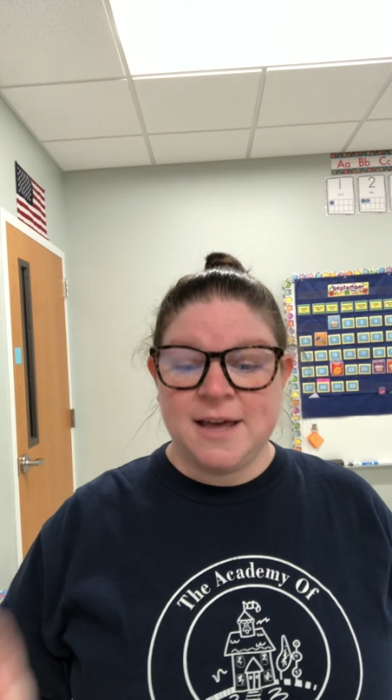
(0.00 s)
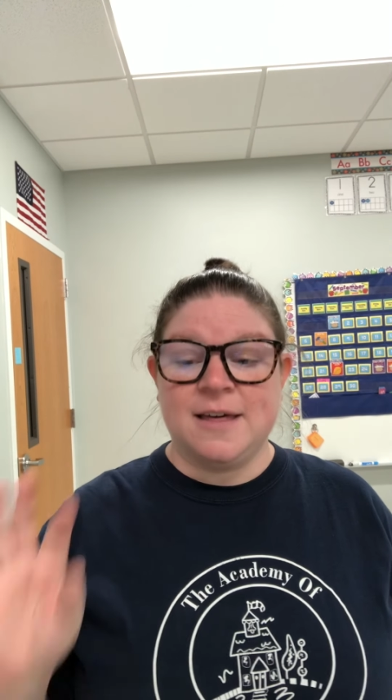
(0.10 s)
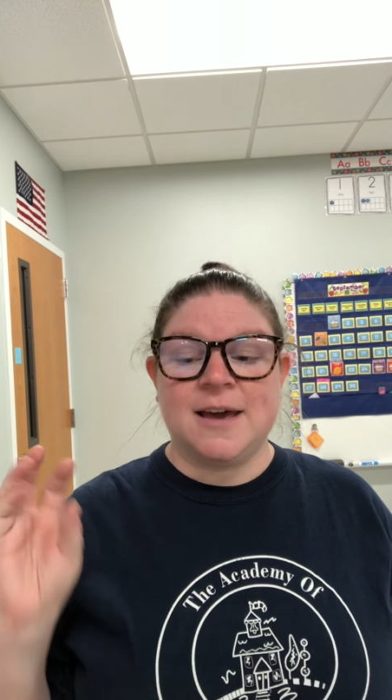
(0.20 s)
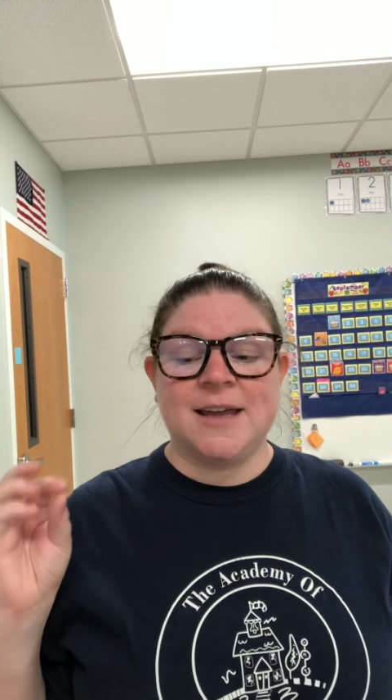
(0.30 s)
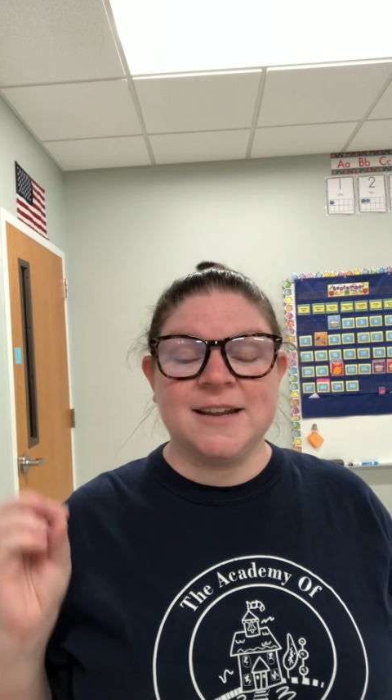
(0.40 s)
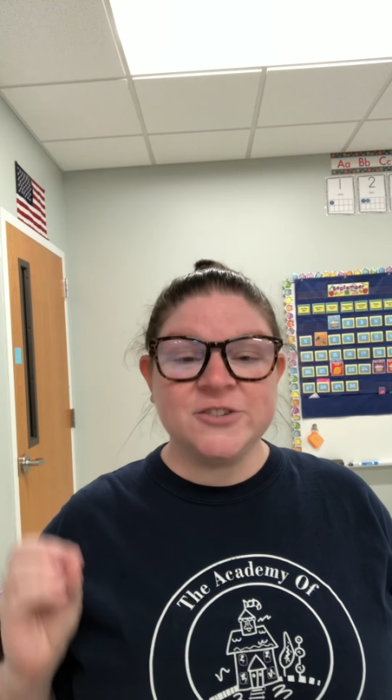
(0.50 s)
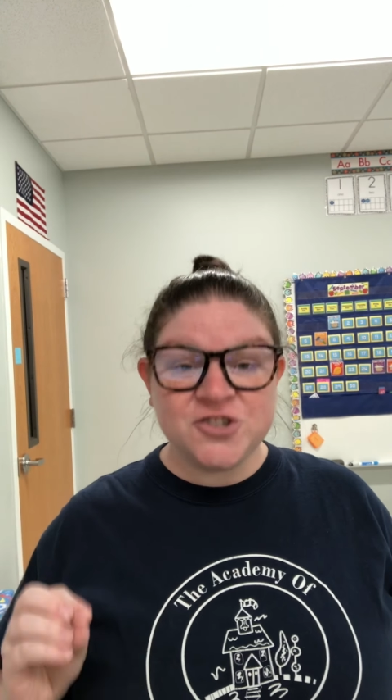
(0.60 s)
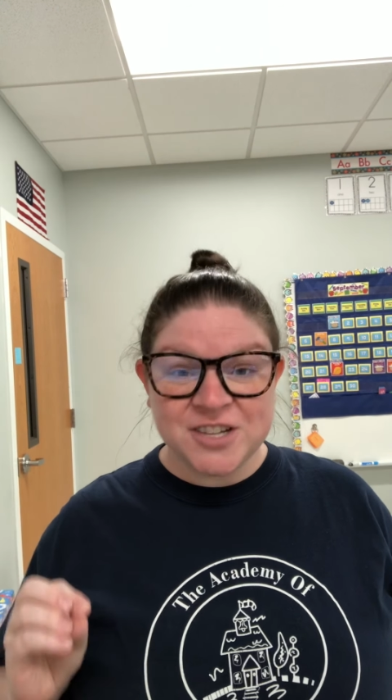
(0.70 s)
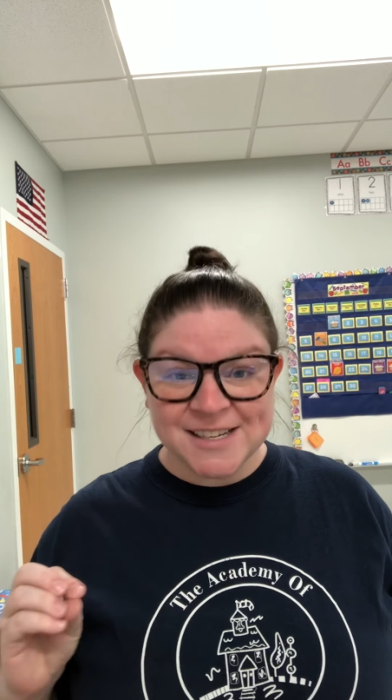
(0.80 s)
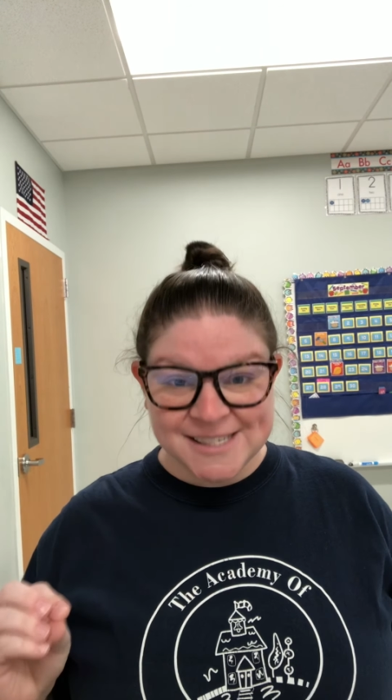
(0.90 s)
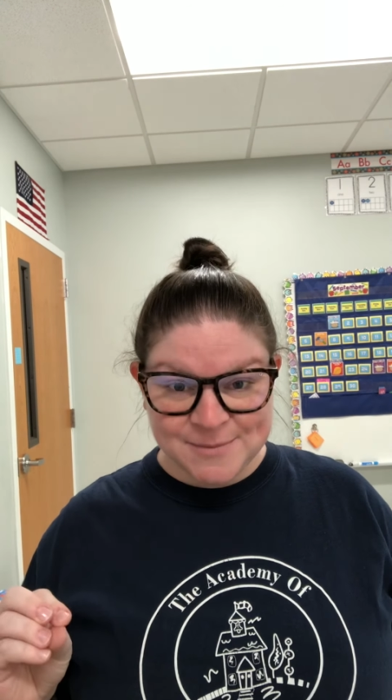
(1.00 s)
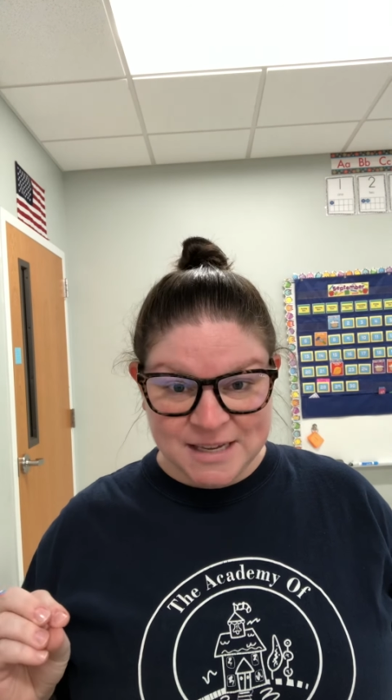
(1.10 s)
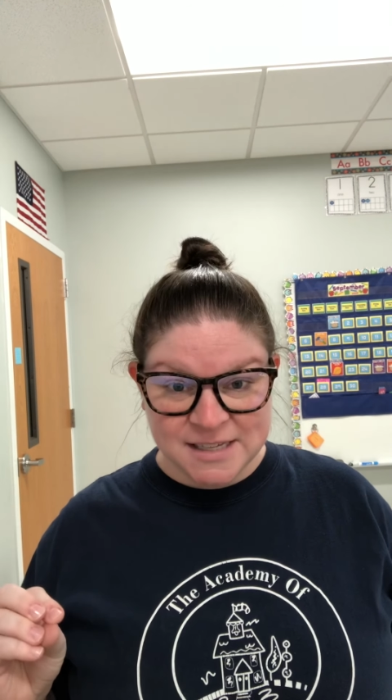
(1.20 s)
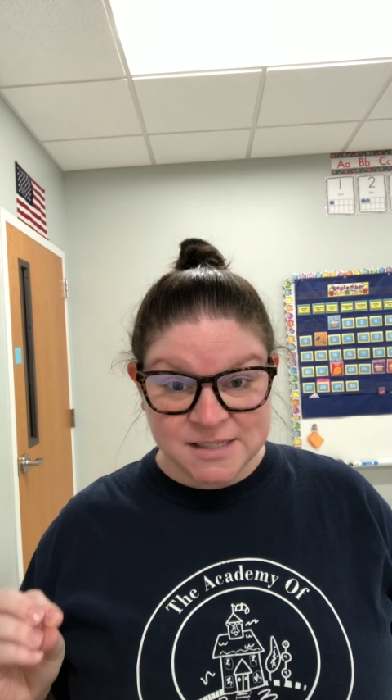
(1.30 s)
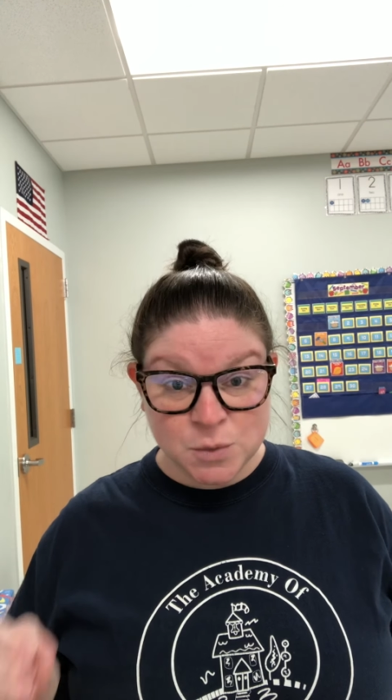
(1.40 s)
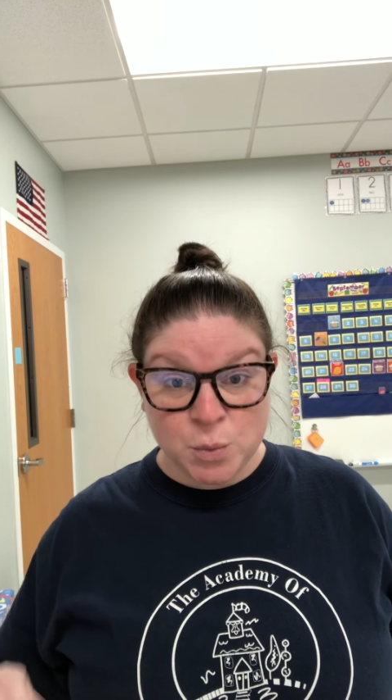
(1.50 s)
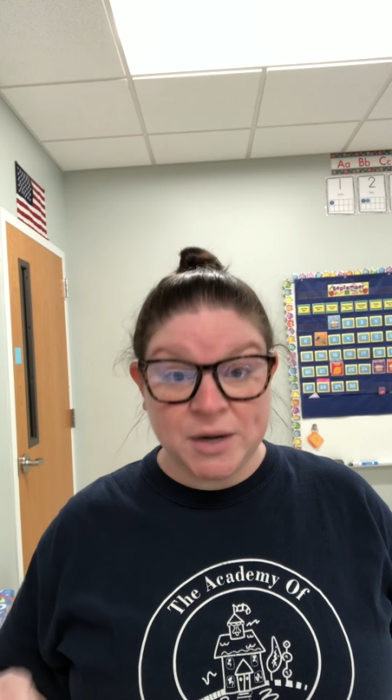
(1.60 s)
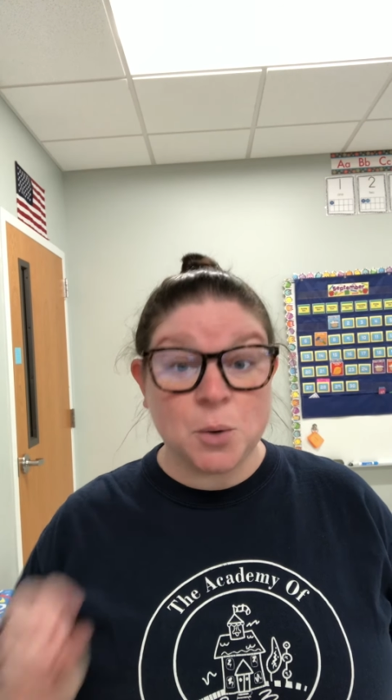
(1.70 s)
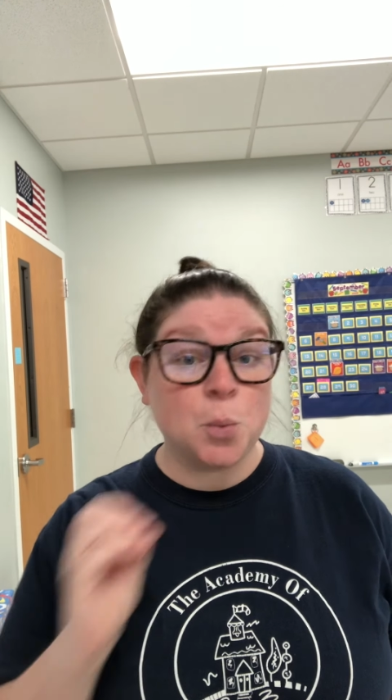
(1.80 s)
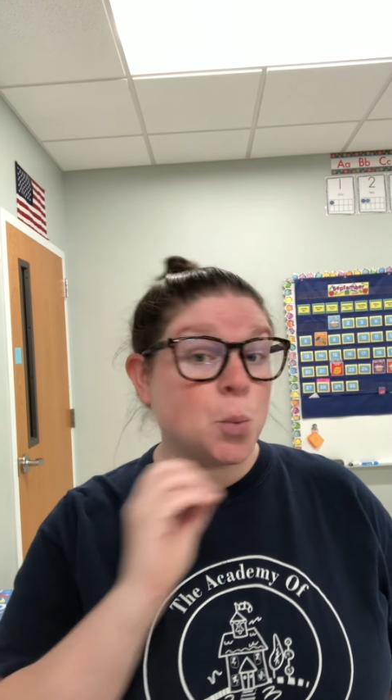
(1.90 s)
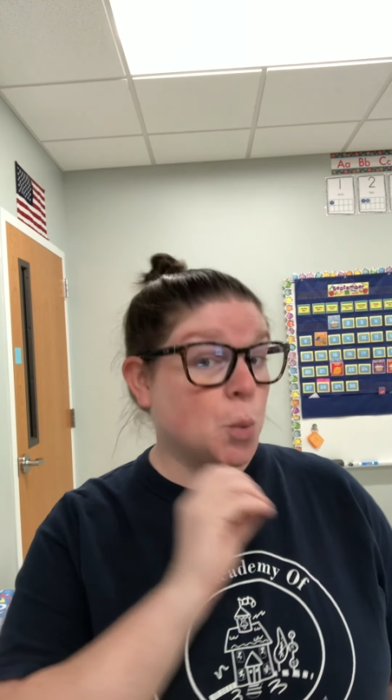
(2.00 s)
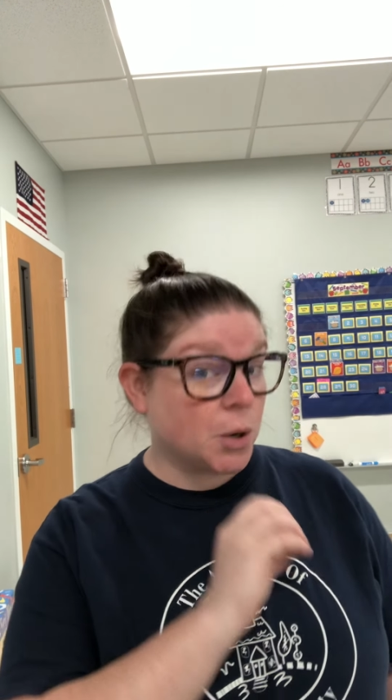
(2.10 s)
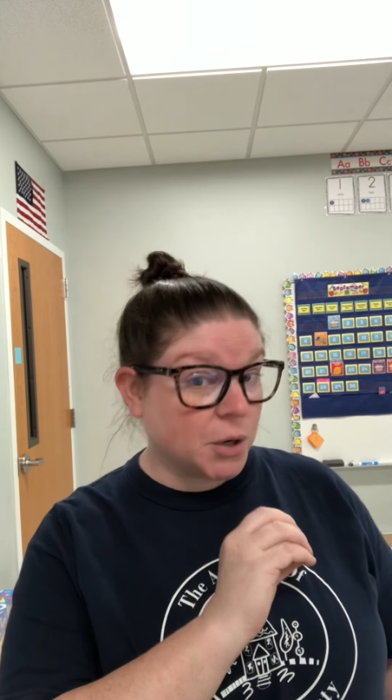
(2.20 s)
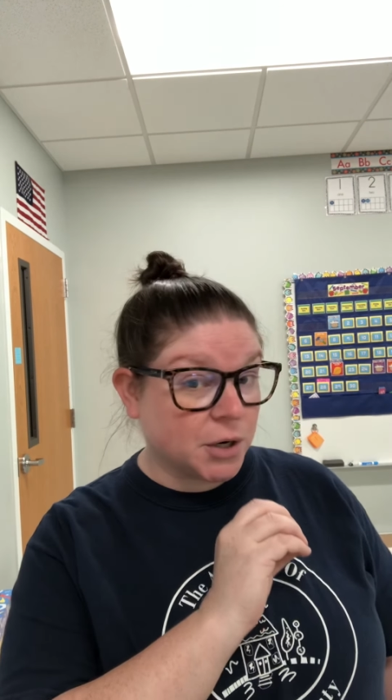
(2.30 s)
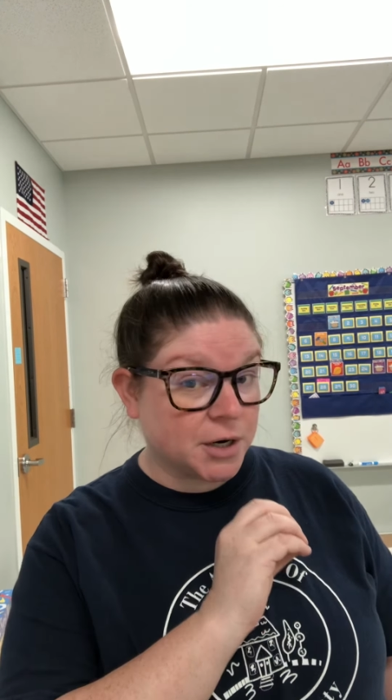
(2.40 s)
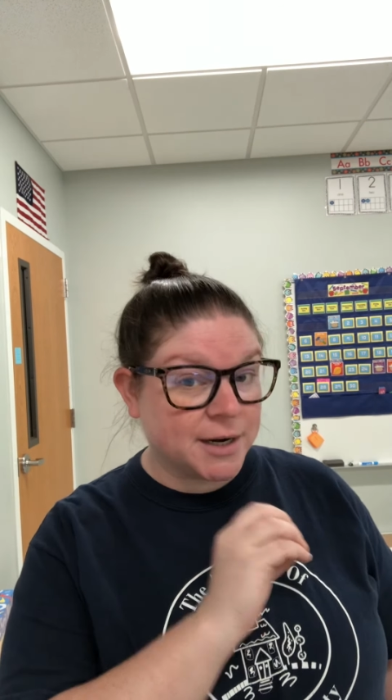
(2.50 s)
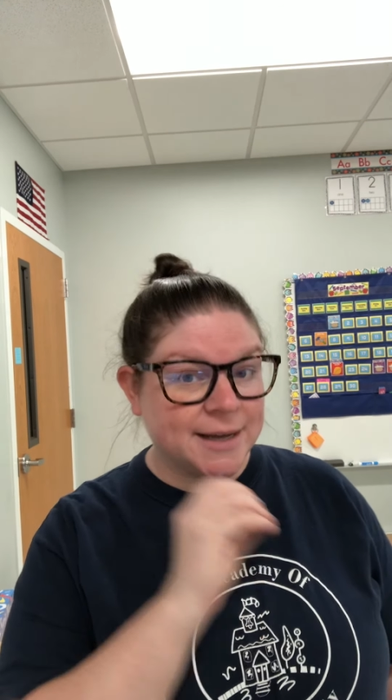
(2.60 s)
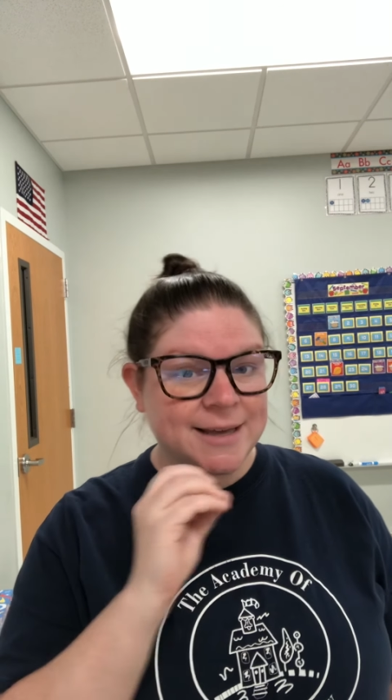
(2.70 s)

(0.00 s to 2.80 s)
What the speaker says: and it just means when a word